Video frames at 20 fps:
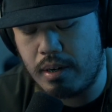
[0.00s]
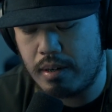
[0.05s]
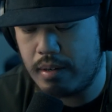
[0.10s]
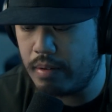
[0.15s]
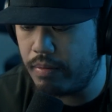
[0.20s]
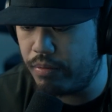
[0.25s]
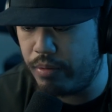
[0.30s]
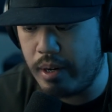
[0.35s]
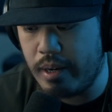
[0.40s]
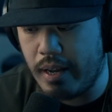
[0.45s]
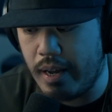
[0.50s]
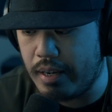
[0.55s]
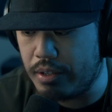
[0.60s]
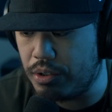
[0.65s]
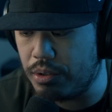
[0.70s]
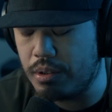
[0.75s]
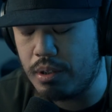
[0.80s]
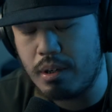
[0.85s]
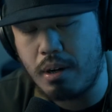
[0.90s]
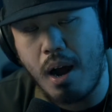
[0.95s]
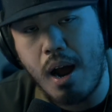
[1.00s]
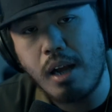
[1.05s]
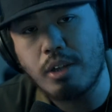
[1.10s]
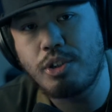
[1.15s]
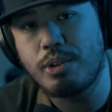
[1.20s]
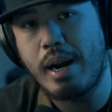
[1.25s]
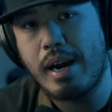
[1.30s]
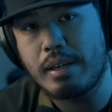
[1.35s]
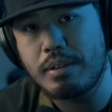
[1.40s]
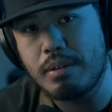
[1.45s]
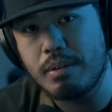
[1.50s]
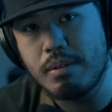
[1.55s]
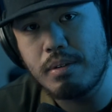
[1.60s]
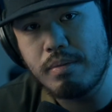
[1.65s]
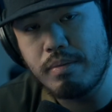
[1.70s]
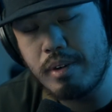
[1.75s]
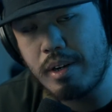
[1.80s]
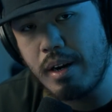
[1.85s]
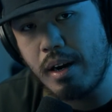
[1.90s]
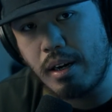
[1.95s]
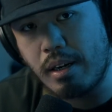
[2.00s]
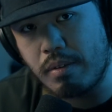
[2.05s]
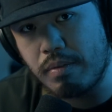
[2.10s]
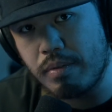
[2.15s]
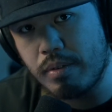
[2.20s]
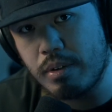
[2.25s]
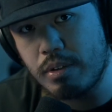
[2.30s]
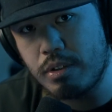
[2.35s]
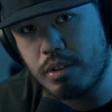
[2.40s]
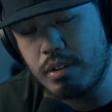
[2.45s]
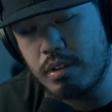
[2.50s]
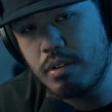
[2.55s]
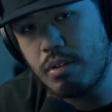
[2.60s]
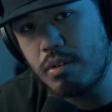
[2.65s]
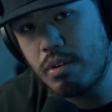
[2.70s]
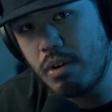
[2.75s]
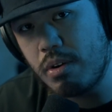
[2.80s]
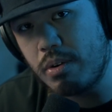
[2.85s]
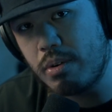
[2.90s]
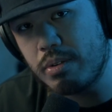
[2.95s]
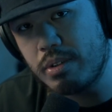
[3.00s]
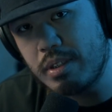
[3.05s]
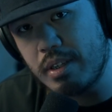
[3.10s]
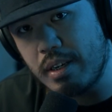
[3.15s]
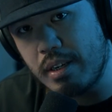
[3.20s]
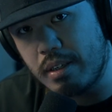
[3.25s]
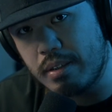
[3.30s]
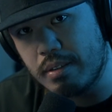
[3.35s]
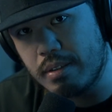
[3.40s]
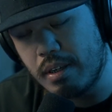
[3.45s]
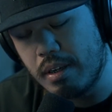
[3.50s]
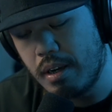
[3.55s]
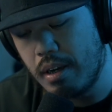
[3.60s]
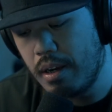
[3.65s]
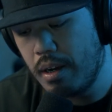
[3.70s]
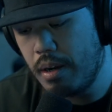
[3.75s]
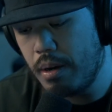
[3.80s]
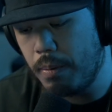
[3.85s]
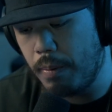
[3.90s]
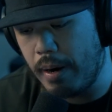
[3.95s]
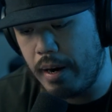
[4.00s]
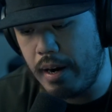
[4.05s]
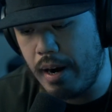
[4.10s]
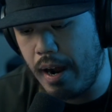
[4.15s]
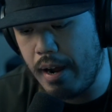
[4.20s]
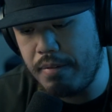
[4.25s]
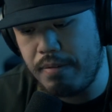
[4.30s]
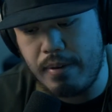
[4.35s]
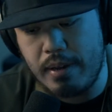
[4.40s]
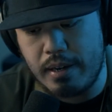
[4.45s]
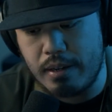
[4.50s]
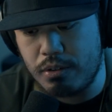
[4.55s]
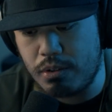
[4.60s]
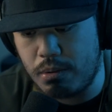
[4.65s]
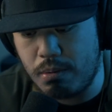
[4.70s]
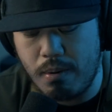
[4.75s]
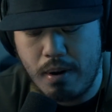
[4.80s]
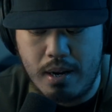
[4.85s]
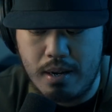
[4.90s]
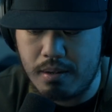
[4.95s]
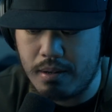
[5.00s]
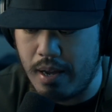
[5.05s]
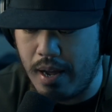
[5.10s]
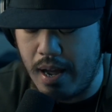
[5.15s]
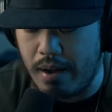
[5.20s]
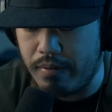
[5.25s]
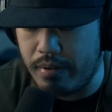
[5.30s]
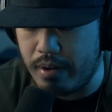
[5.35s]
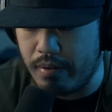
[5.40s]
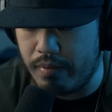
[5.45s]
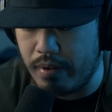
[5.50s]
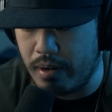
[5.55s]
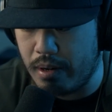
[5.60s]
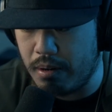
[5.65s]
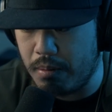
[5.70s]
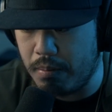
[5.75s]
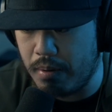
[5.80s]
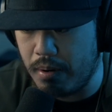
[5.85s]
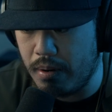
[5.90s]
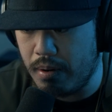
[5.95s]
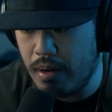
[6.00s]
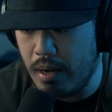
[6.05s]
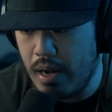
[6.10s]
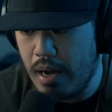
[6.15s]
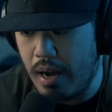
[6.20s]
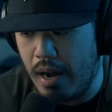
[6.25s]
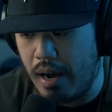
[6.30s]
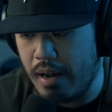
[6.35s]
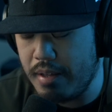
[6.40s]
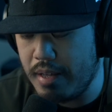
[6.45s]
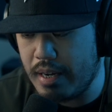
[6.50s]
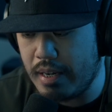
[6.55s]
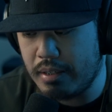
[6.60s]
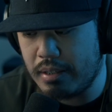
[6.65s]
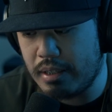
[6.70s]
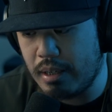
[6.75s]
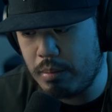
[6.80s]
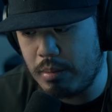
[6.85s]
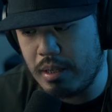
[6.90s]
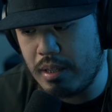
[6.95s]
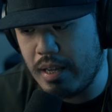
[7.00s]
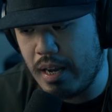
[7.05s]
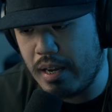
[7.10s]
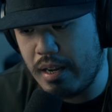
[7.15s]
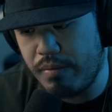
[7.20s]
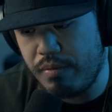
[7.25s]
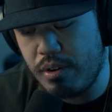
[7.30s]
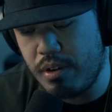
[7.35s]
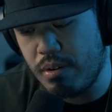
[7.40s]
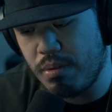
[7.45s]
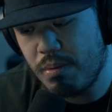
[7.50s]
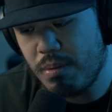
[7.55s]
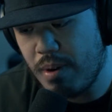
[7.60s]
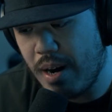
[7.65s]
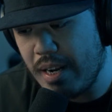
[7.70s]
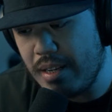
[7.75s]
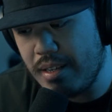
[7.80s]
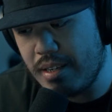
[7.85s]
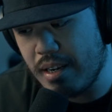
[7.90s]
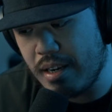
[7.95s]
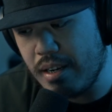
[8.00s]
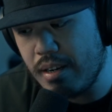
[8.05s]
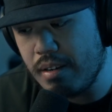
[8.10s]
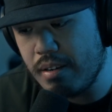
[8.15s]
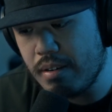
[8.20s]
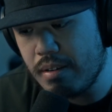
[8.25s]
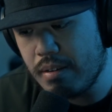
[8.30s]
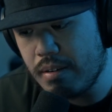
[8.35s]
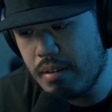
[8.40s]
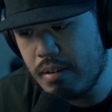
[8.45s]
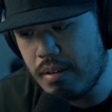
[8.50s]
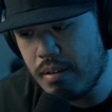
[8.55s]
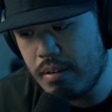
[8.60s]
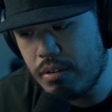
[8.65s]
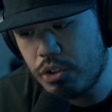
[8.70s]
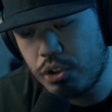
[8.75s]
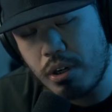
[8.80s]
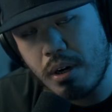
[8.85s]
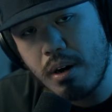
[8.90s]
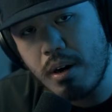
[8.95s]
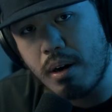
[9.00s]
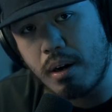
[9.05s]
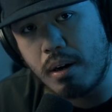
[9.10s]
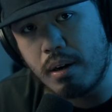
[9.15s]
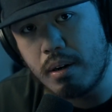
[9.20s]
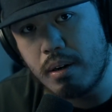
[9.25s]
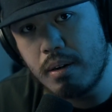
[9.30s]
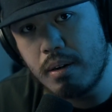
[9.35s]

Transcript: freelancers and contractors and videographers just in their local cities, right? I think it's great to have it available. I think it's something that if you can rent it, sure,